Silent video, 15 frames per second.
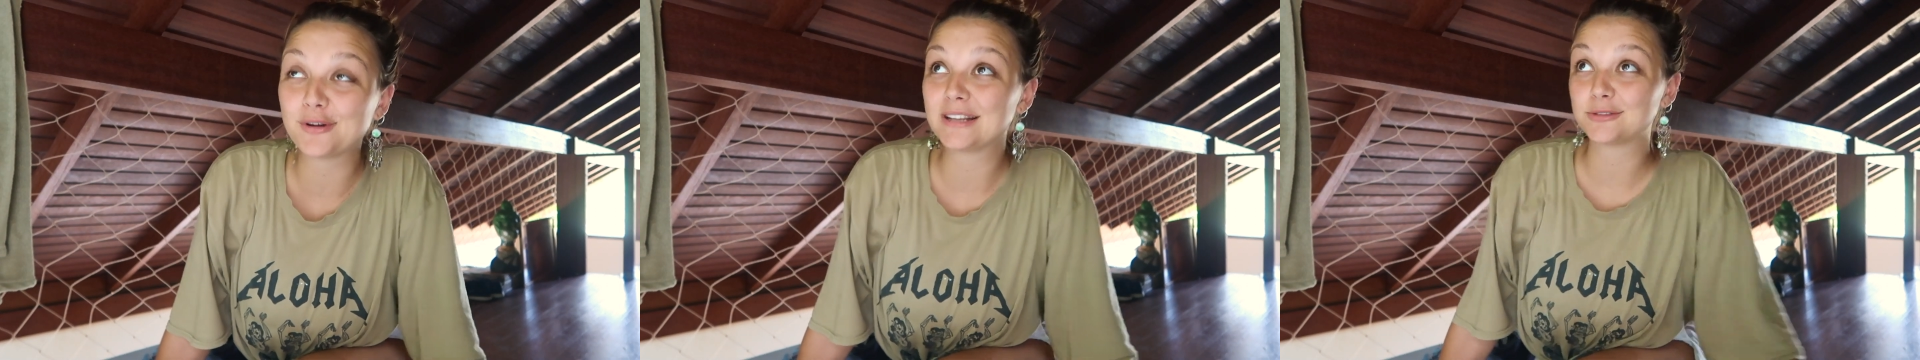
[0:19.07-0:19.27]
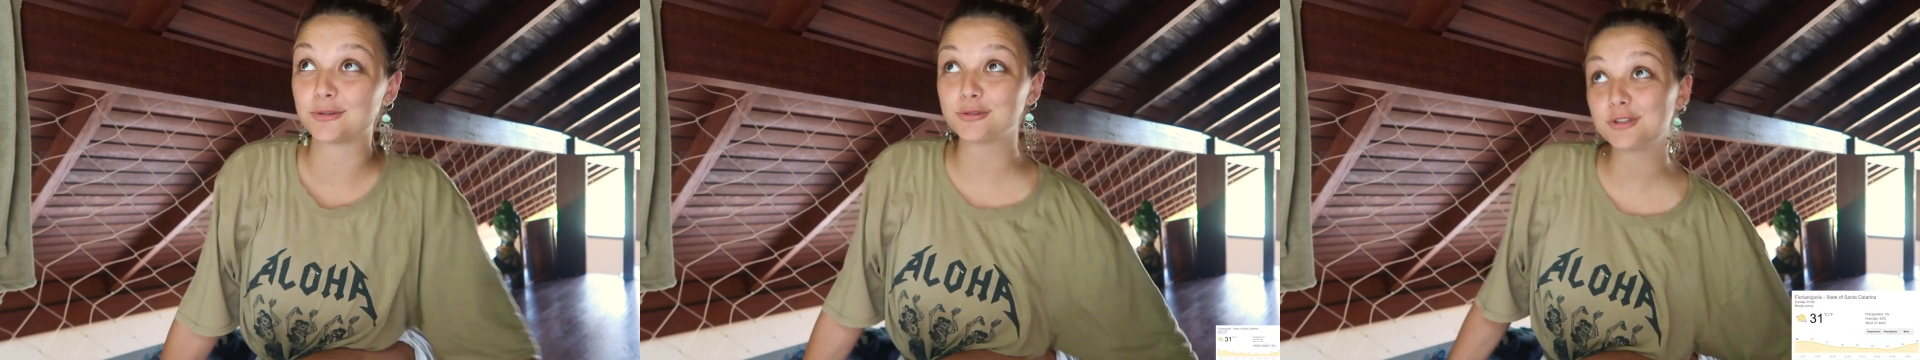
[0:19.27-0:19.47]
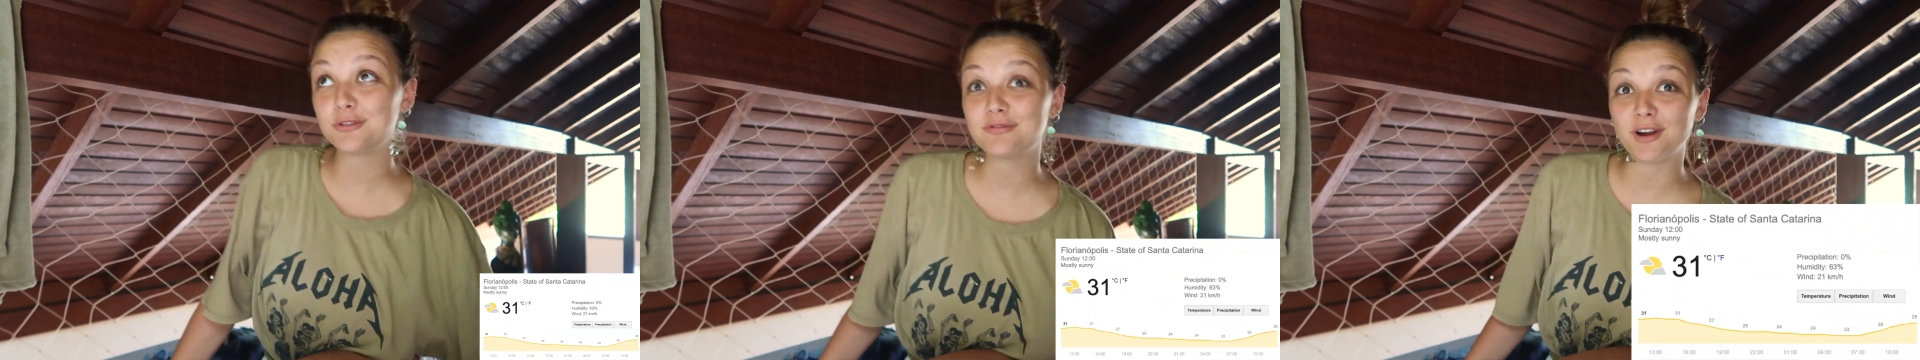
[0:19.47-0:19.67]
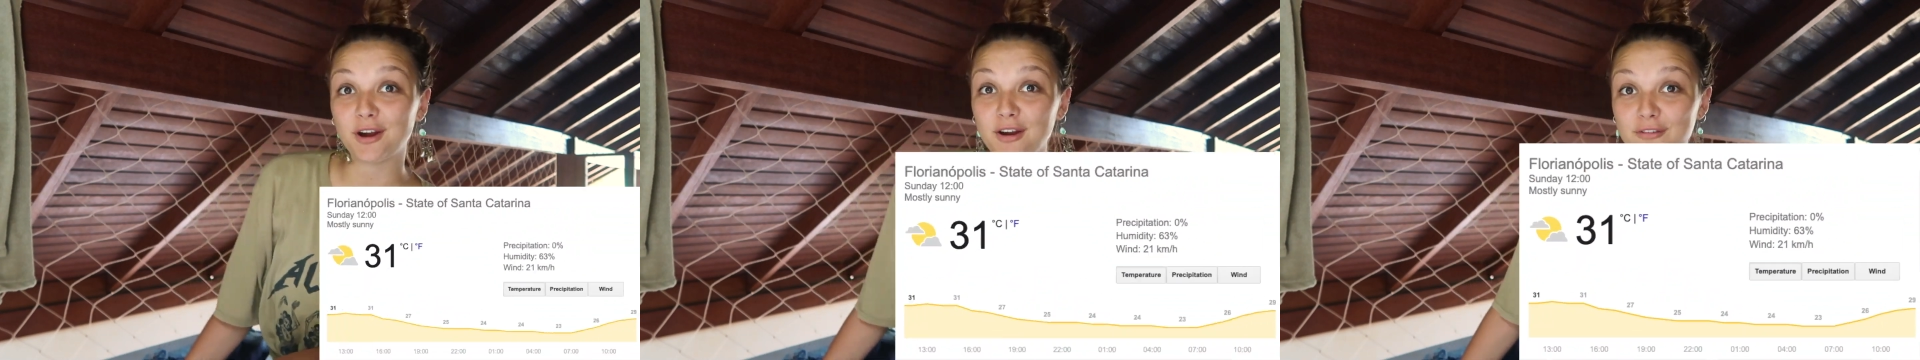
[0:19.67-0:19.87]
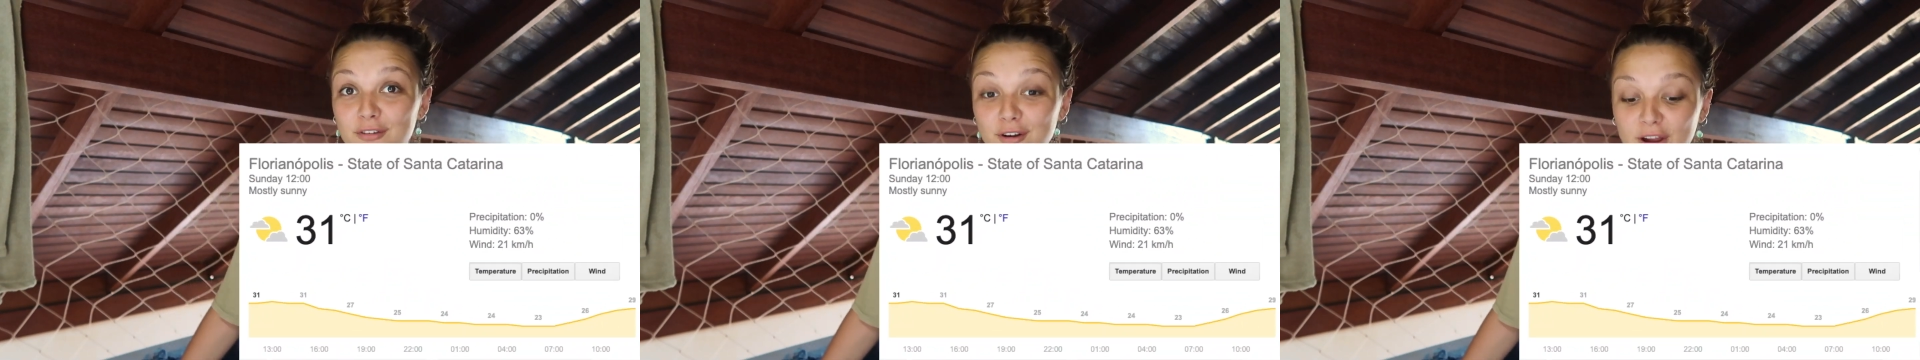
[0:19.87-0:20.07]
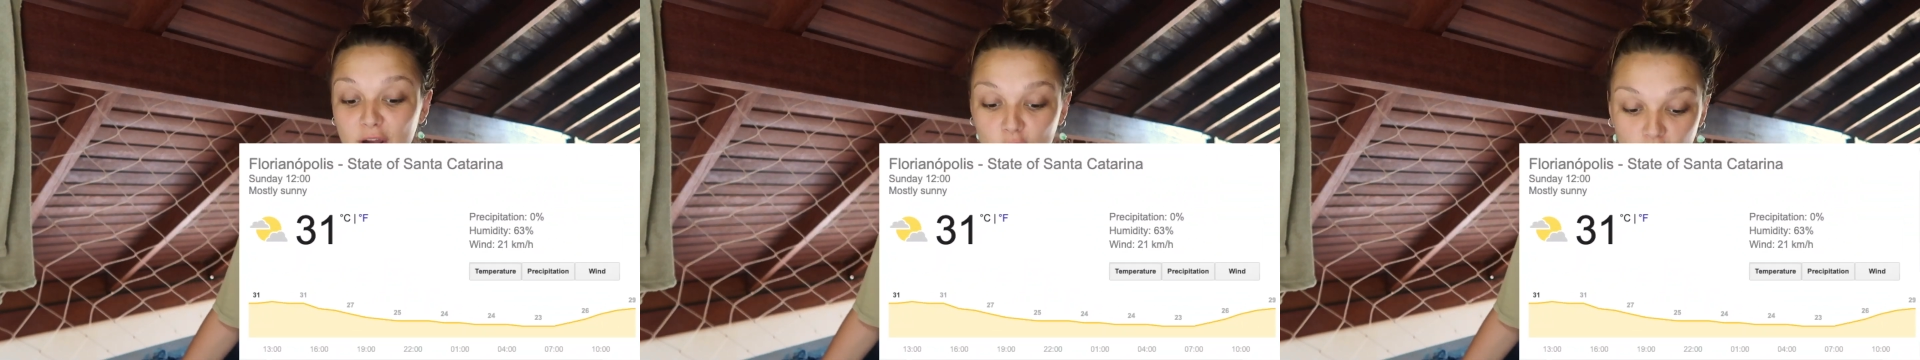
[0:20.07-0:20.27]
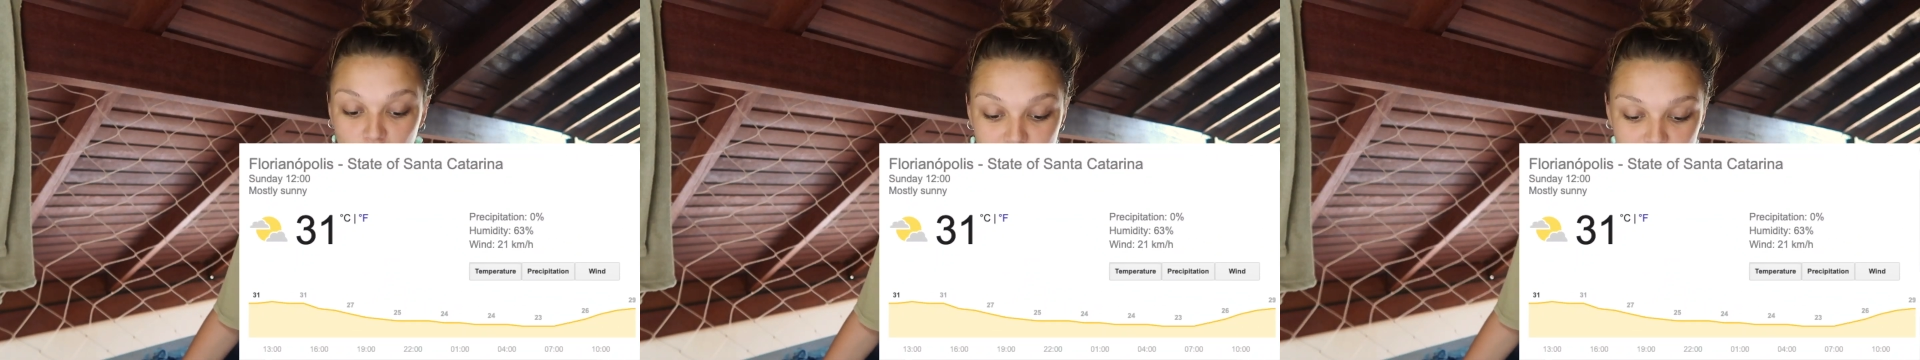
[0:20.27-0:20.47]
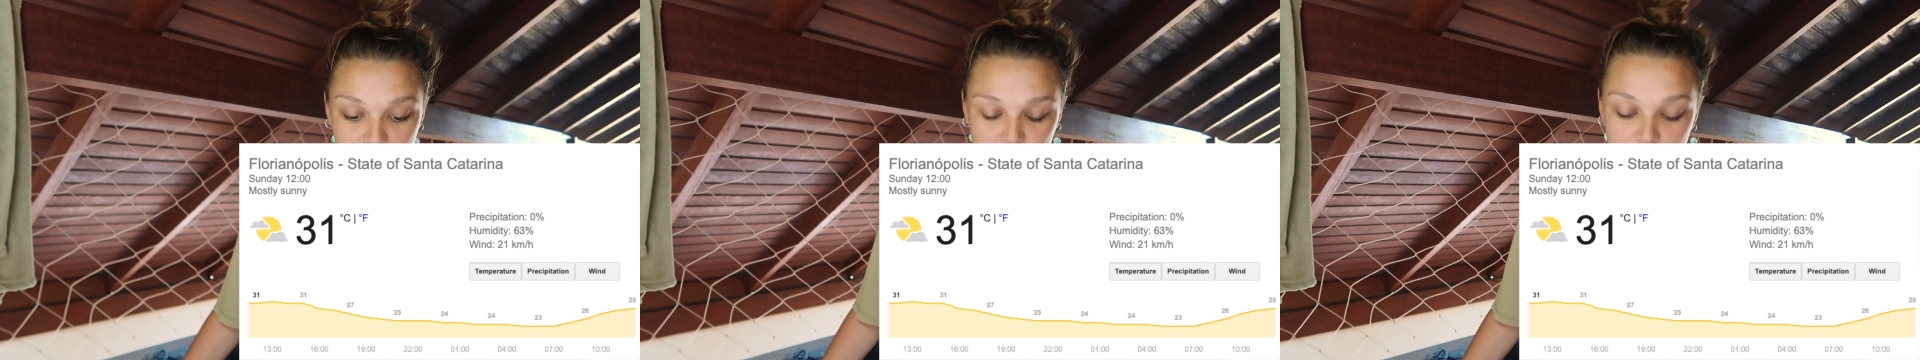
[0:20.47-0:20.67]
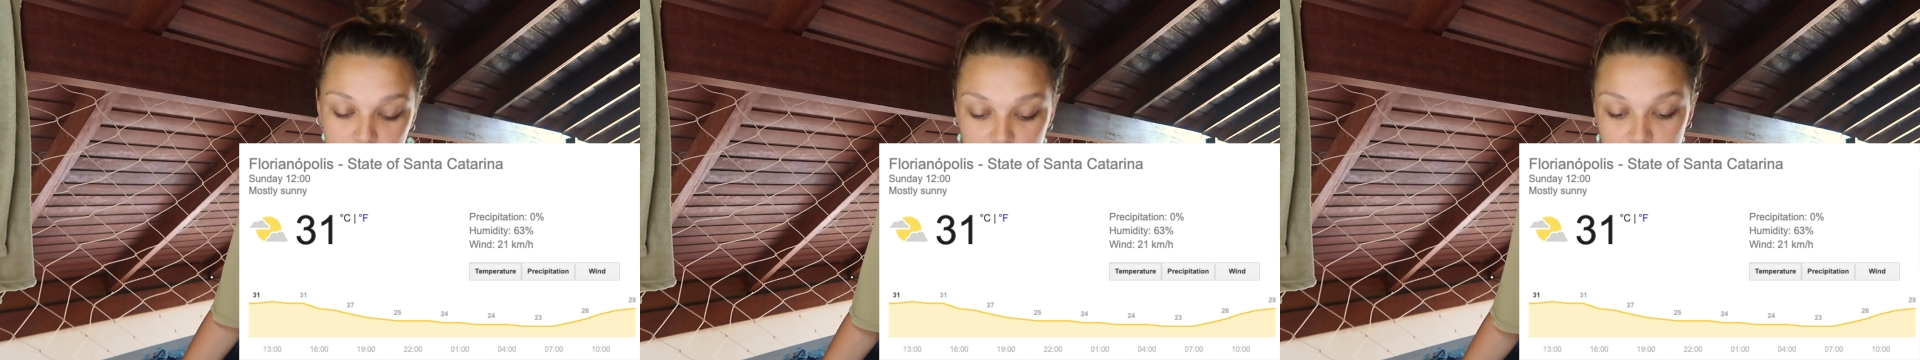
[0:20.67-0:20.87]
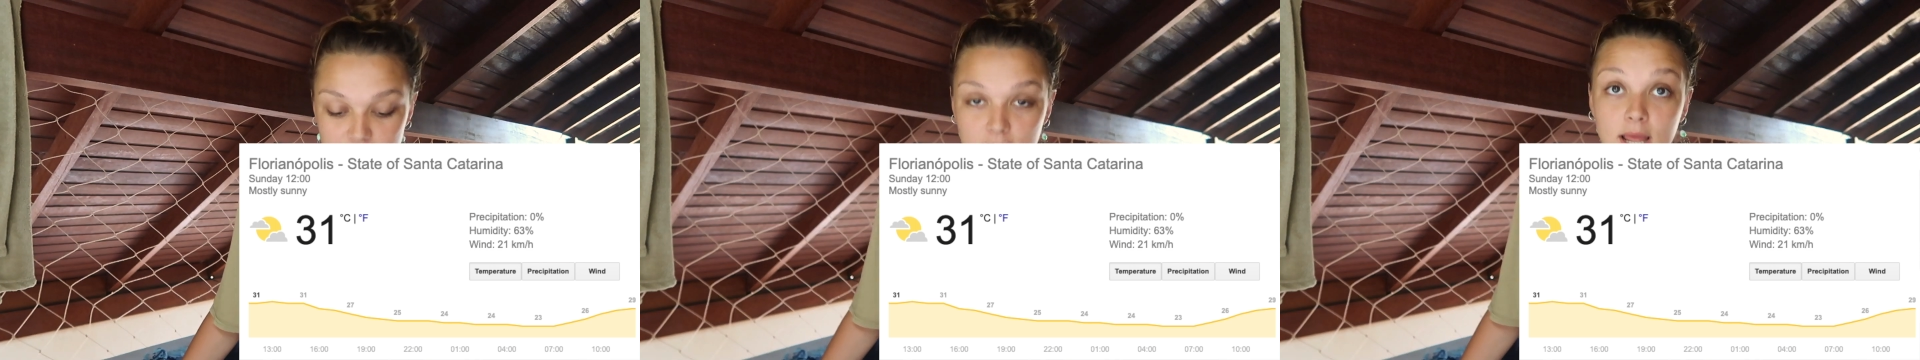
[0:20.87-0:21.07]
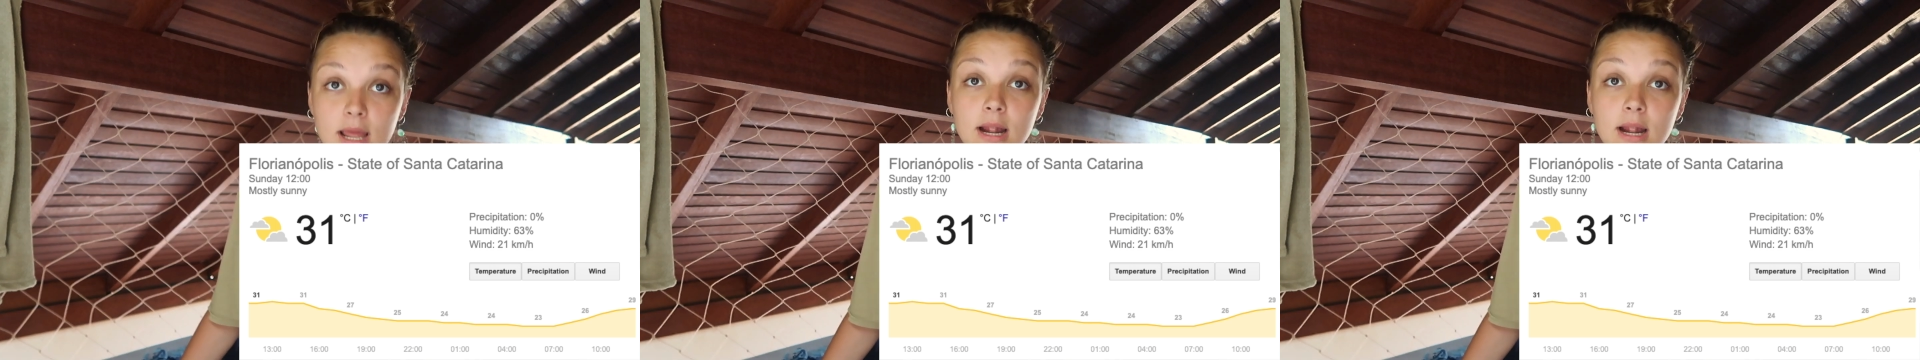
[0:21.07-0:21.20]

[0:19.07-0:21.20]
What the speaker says: It's also very, very hot, and